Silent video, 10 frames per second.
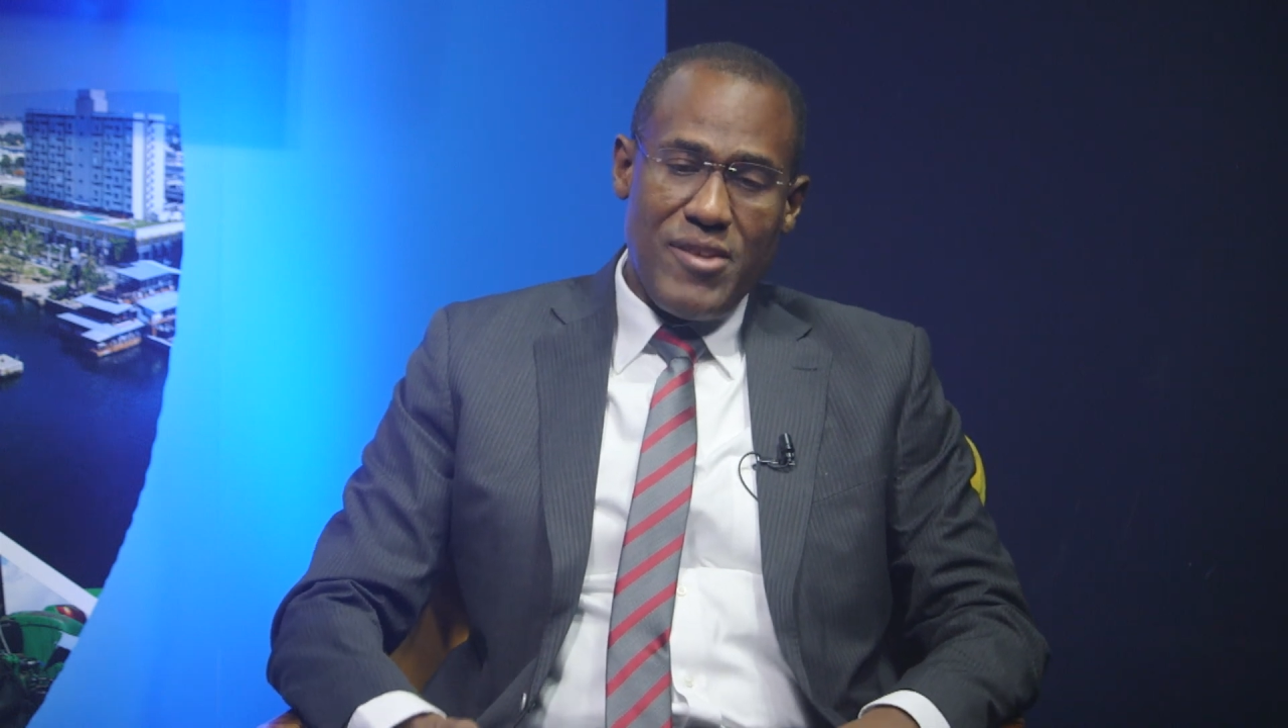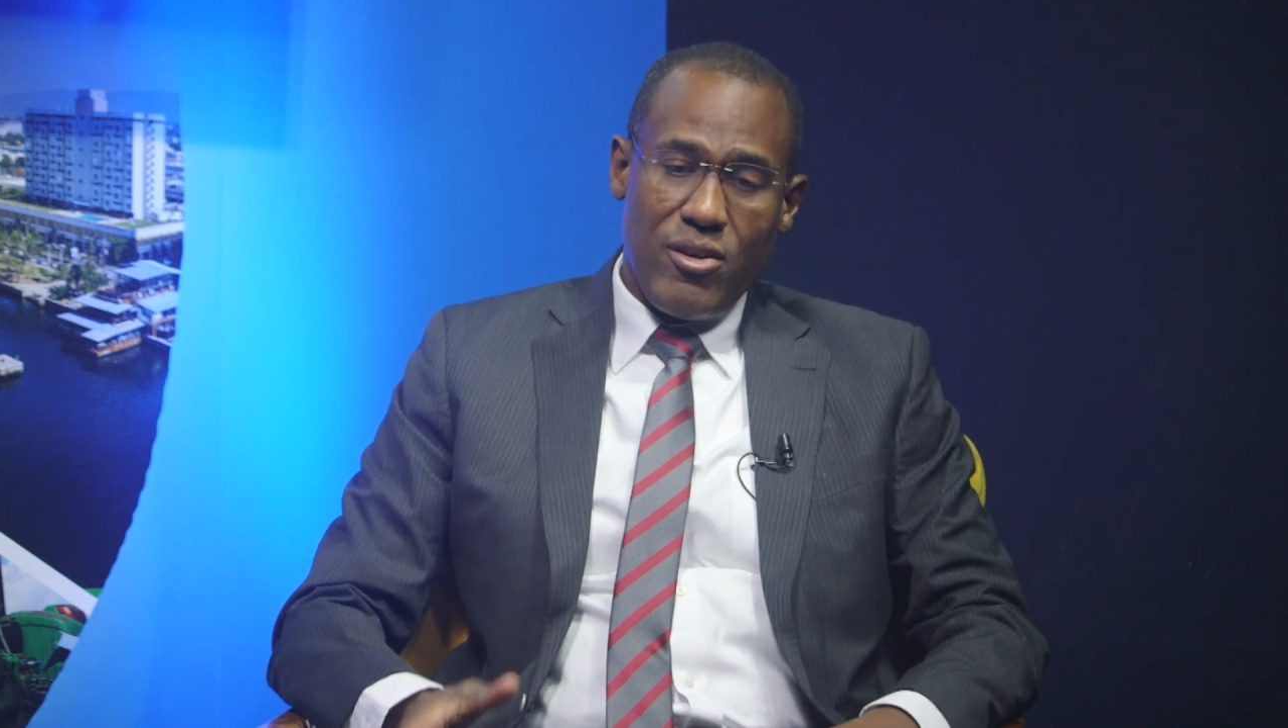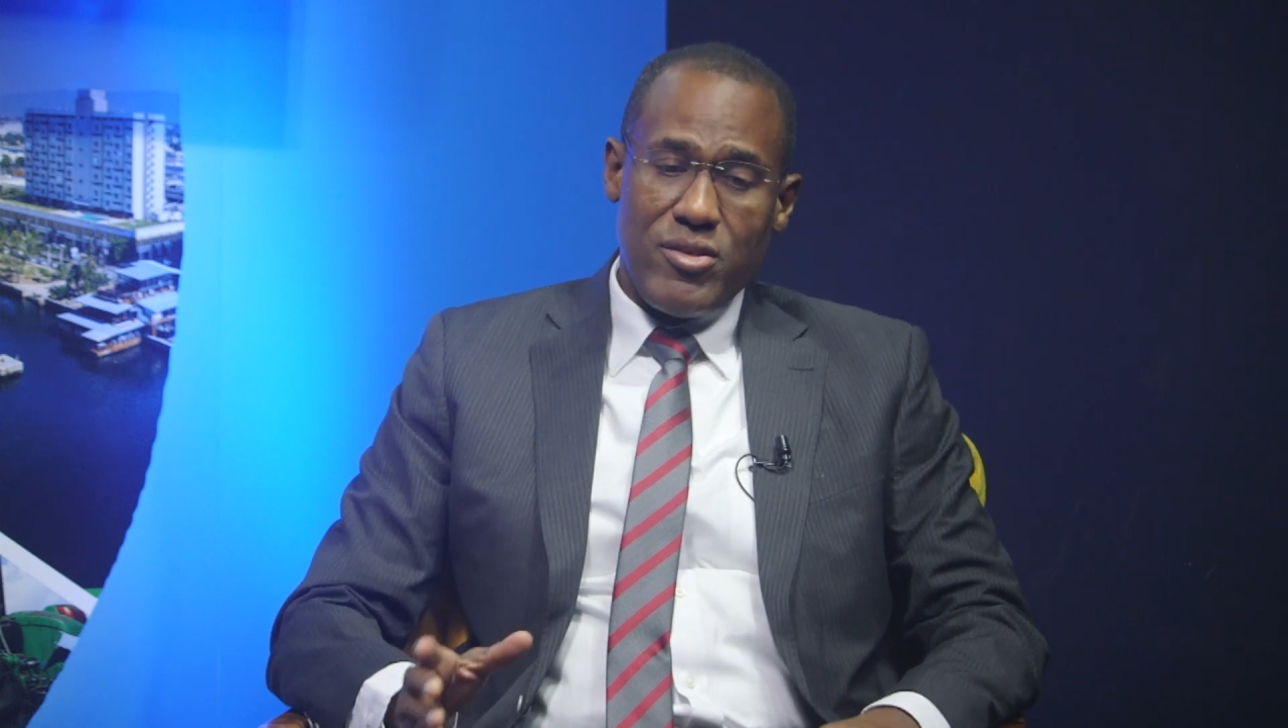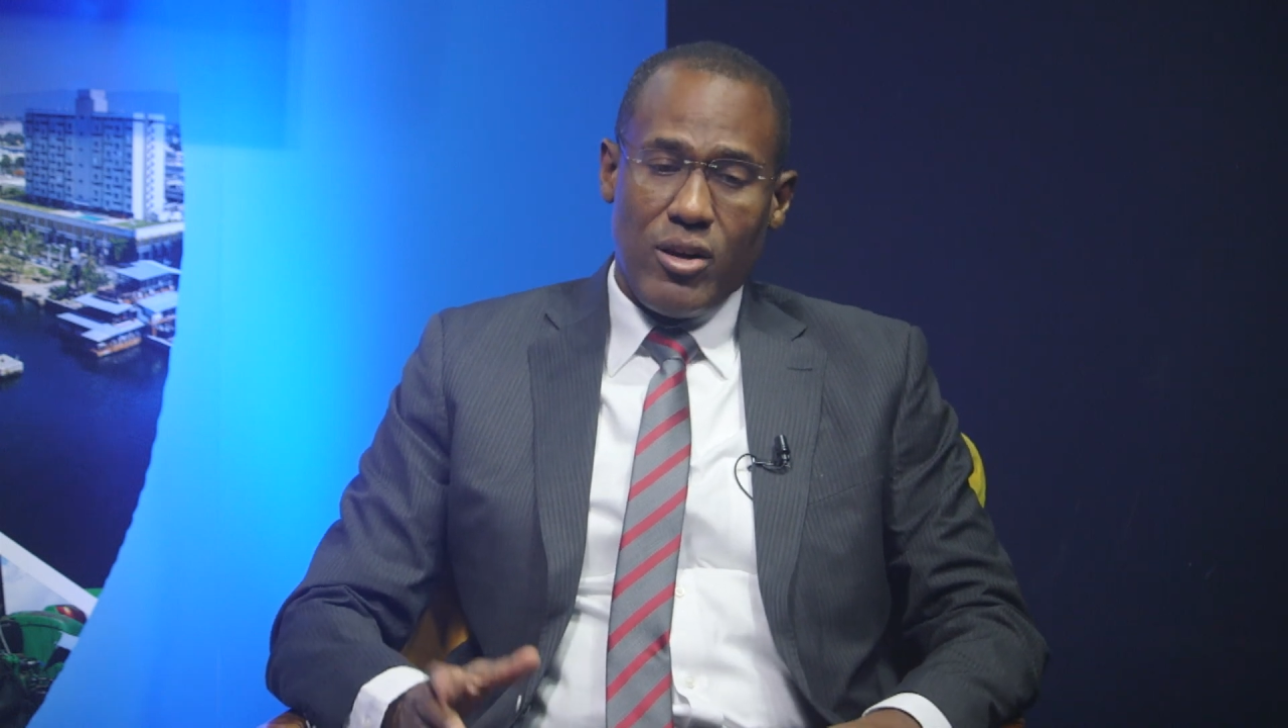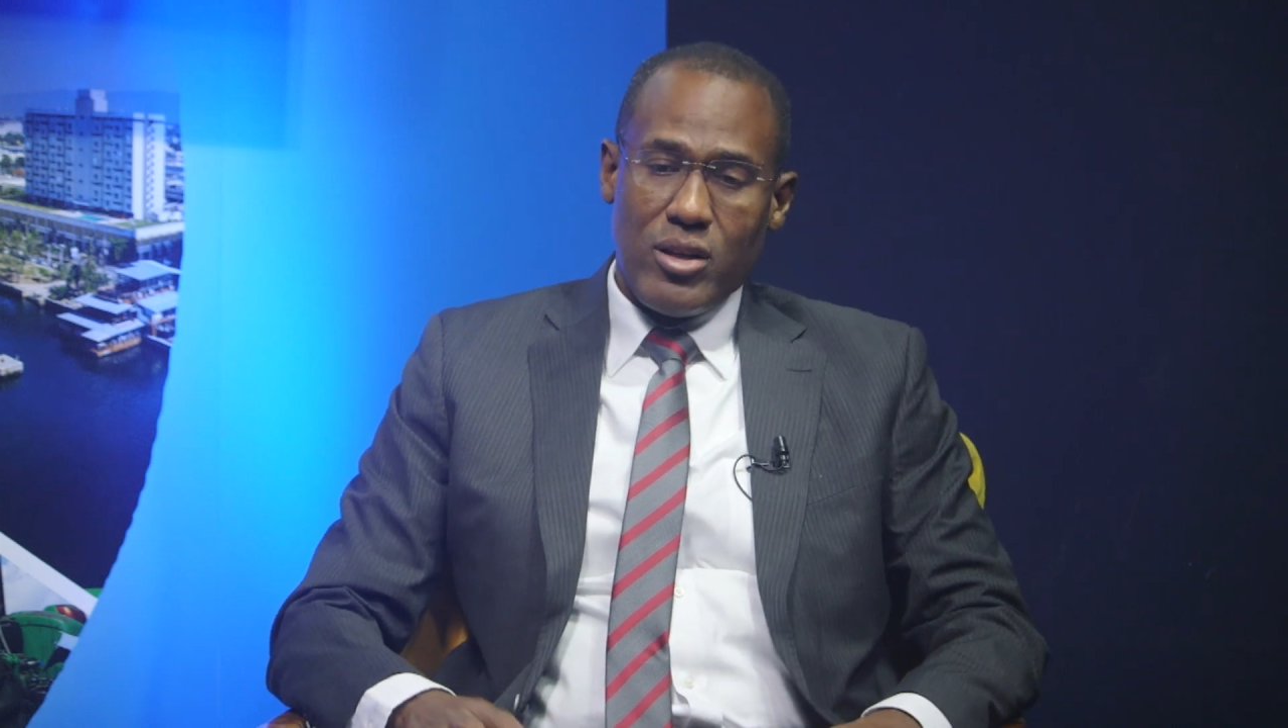a
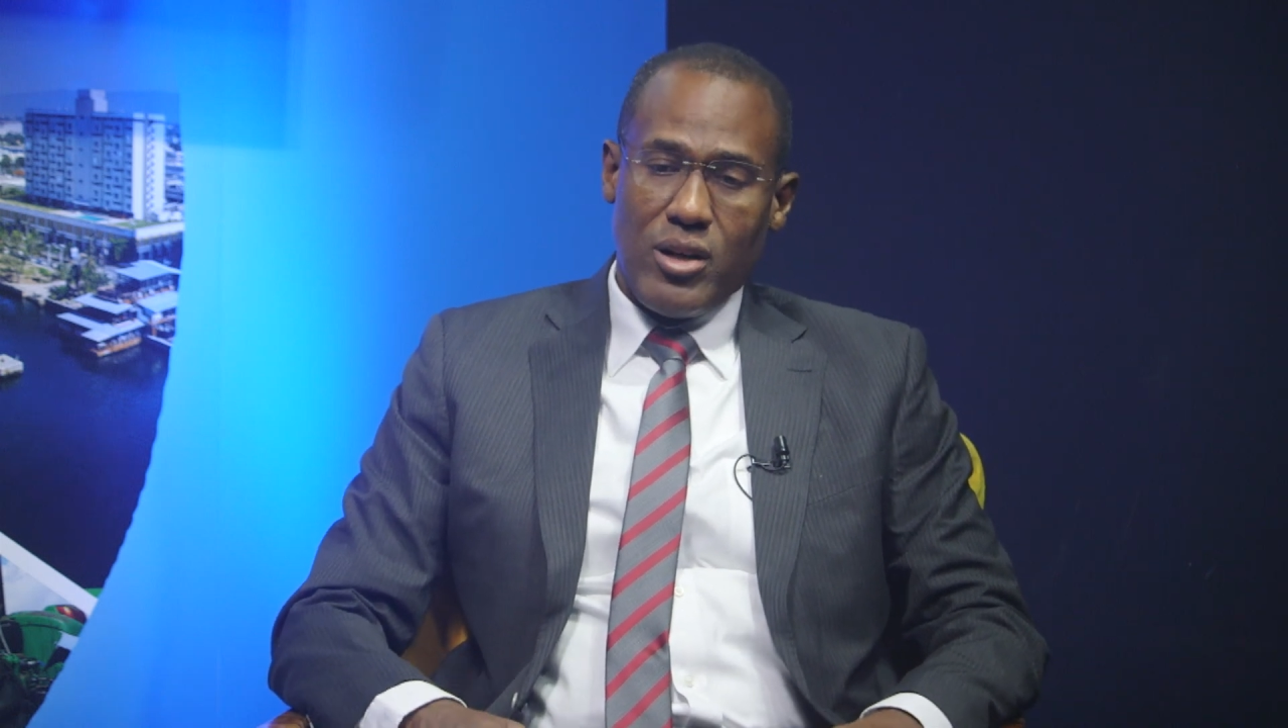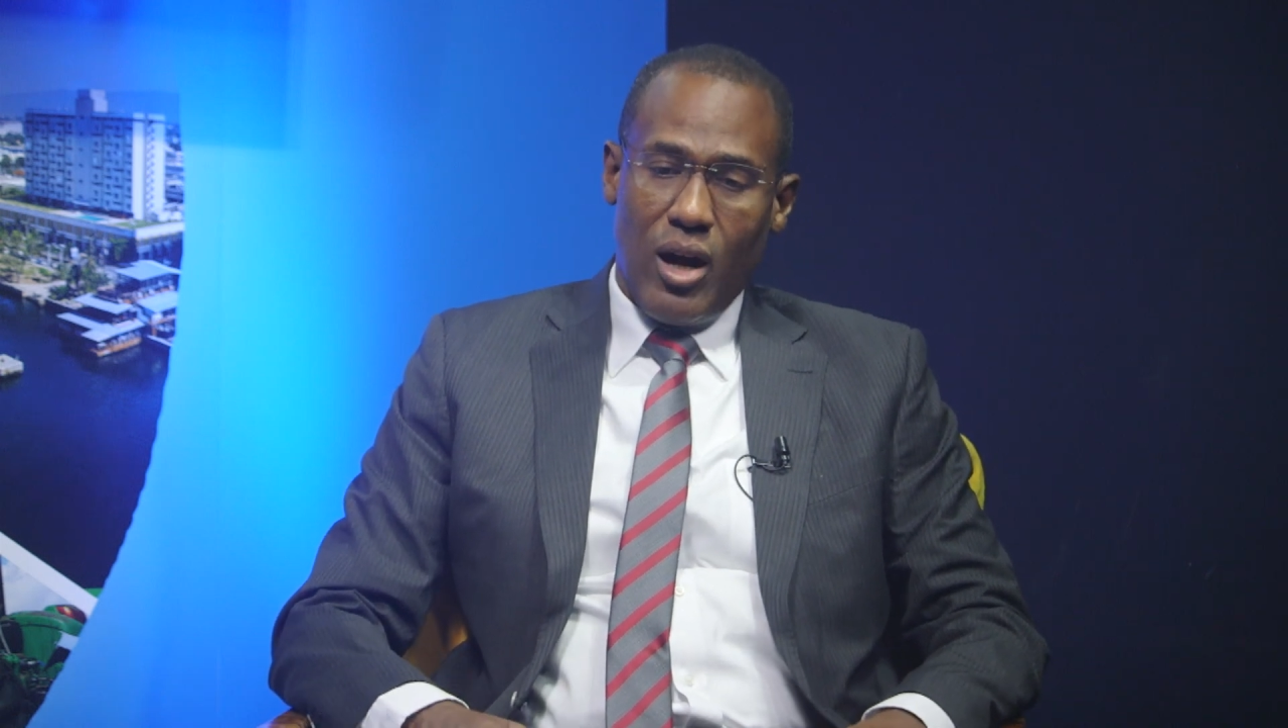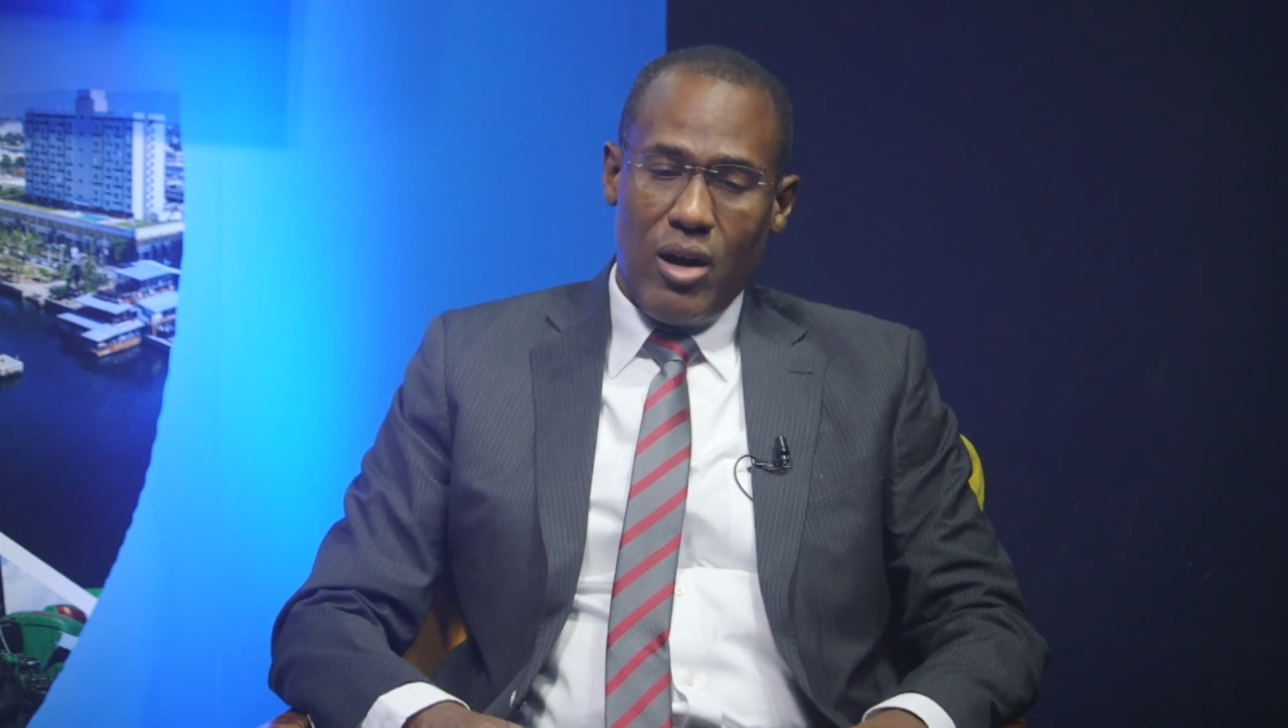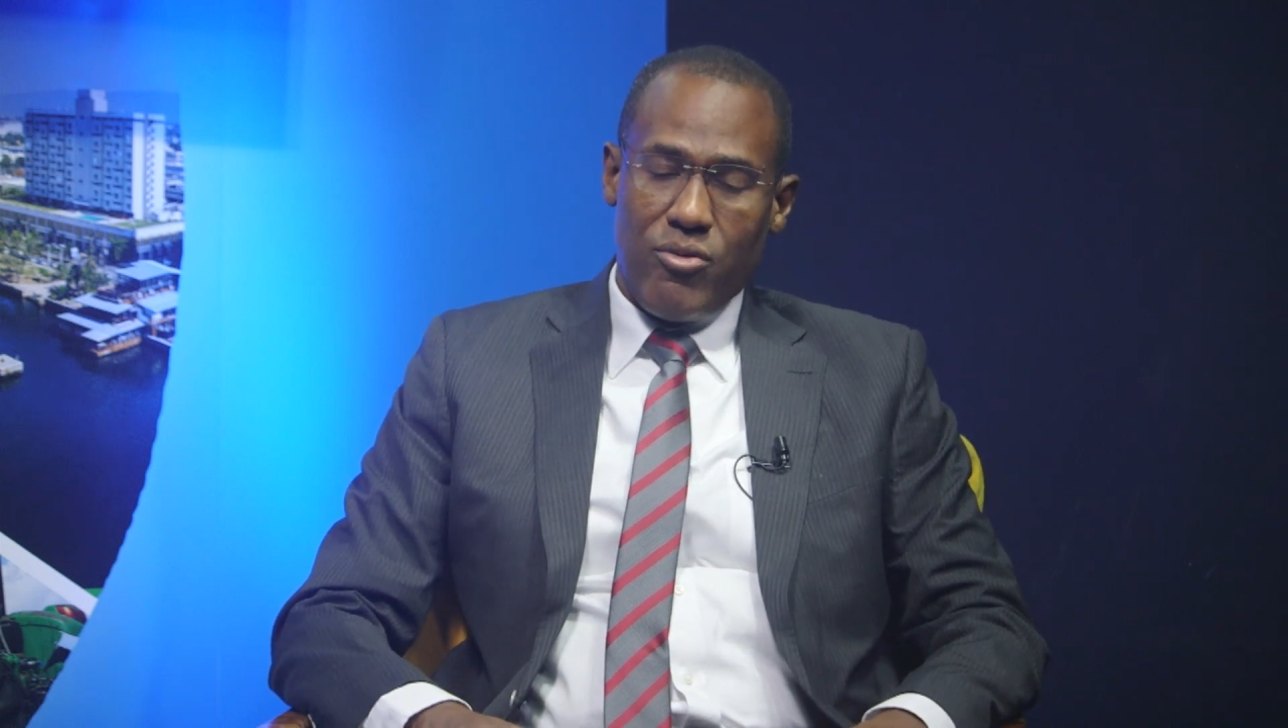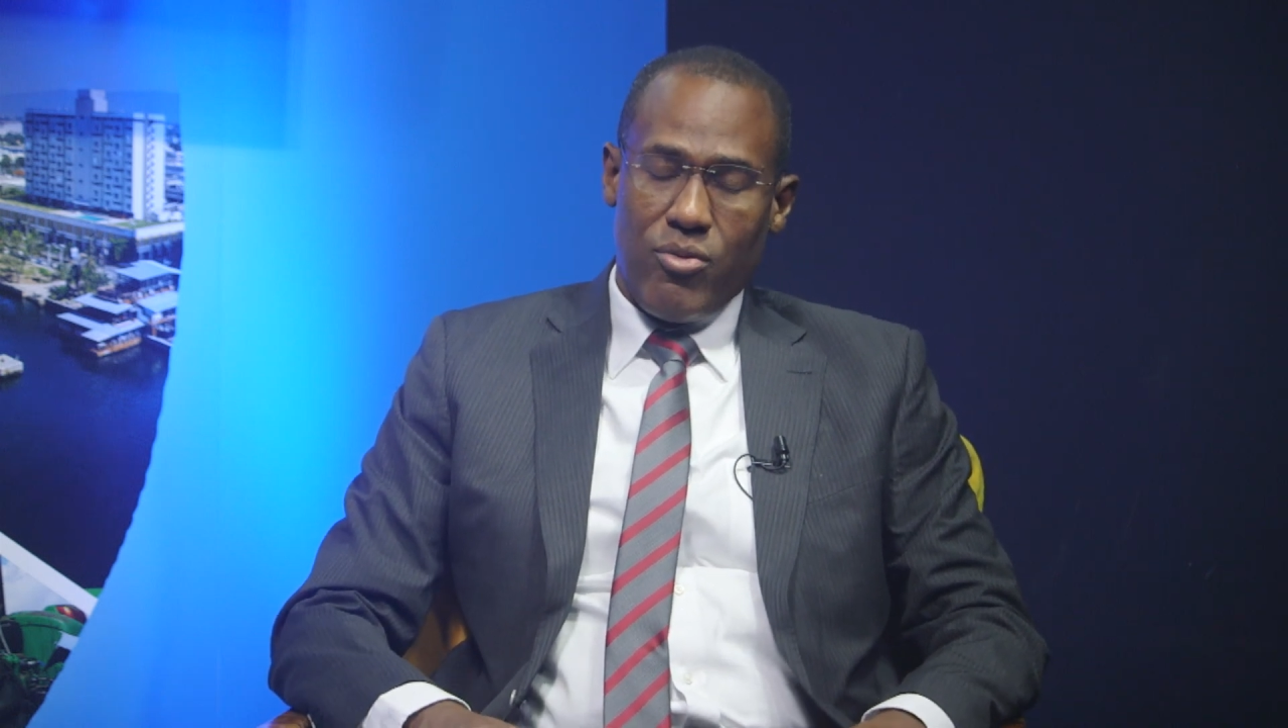result
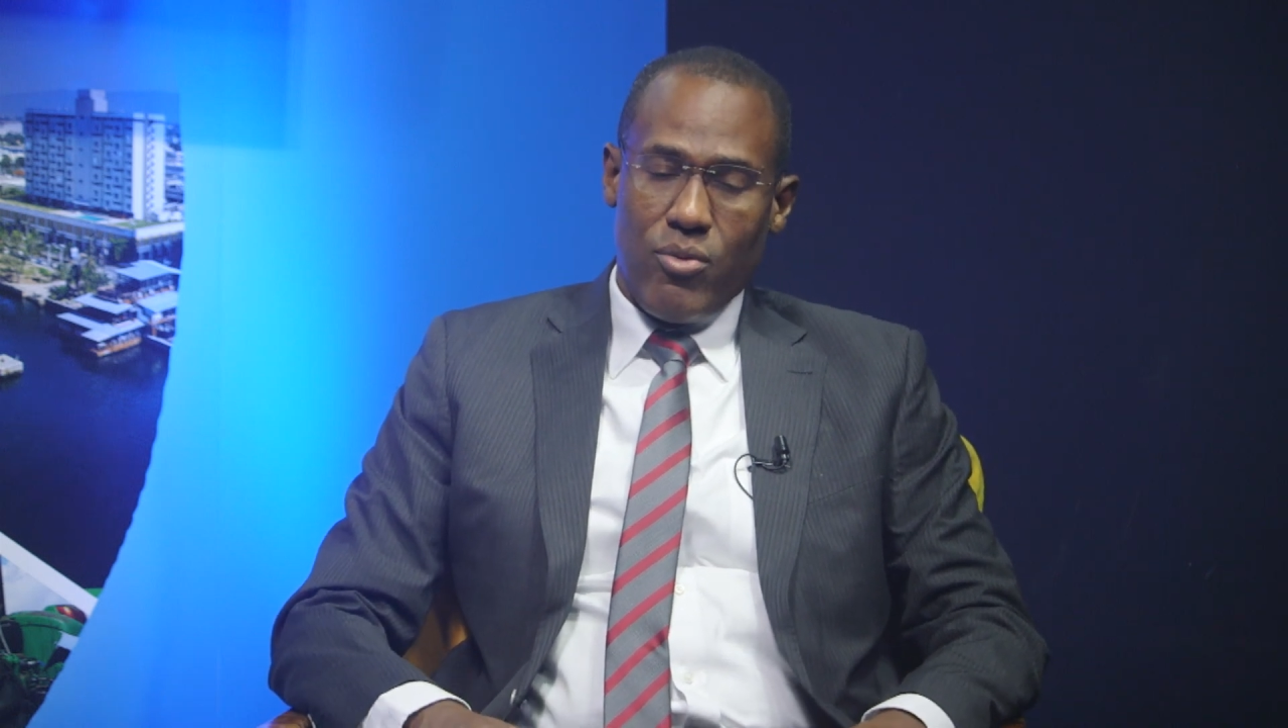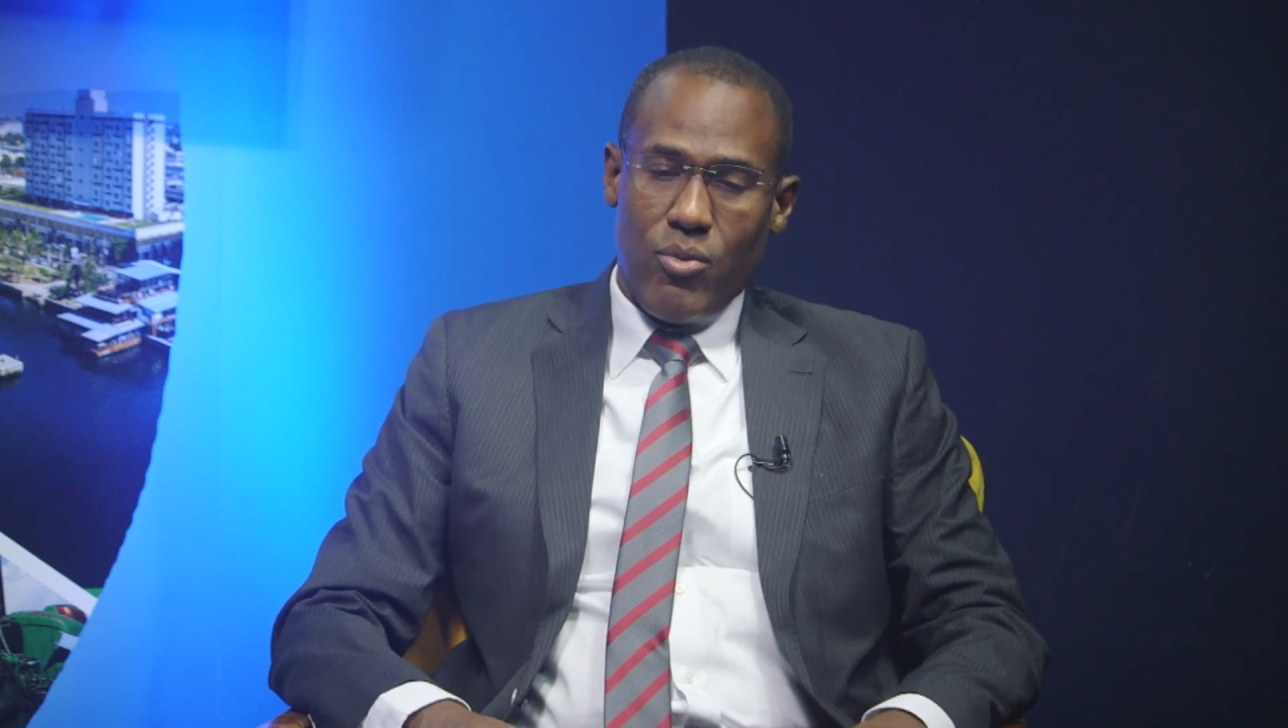of